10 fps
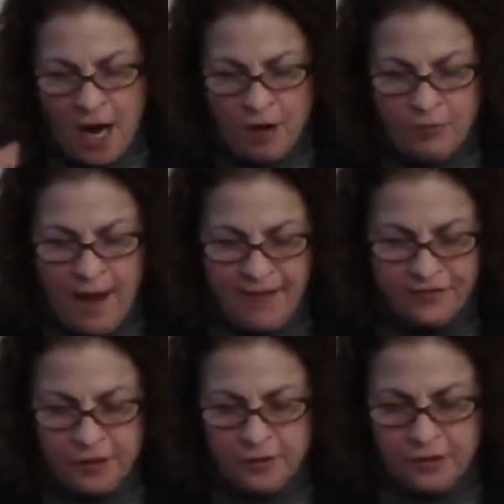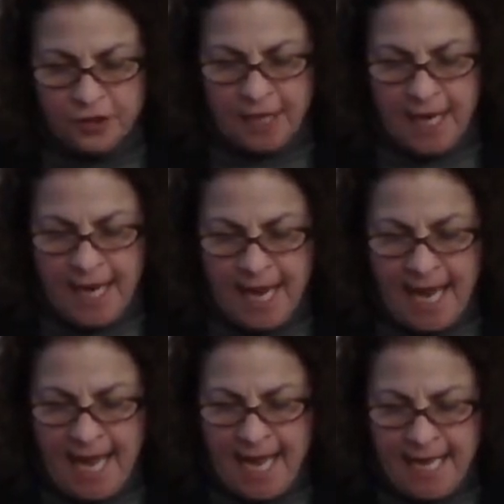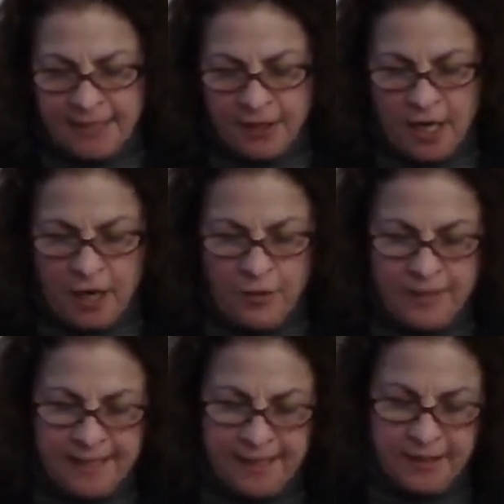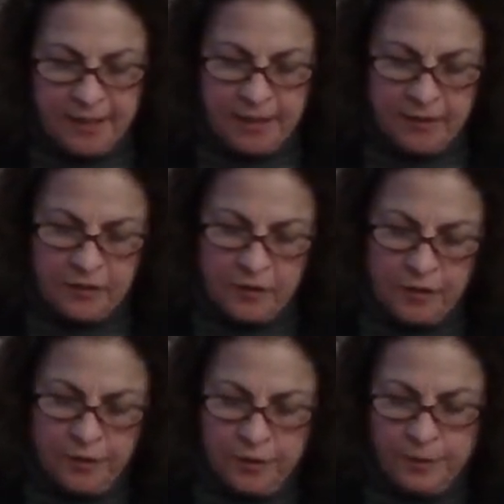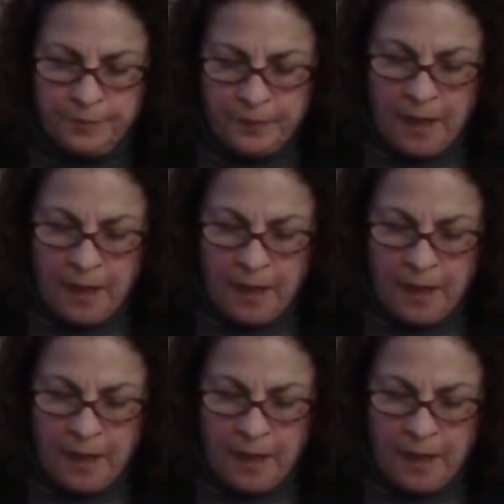a refuge and a resistance to